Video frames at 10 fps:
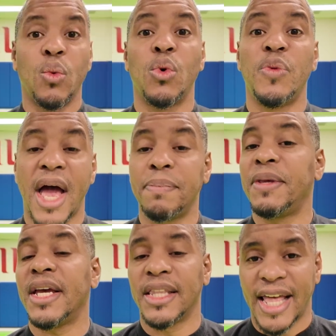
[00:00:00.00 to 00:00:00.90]
will not
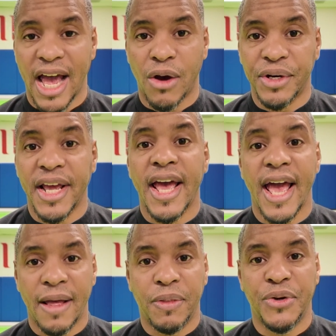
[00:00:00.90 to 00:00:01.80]
be
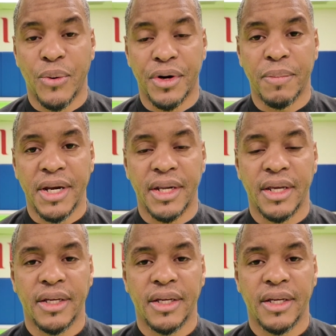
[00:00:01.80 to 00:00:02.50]
allowed at the tournament.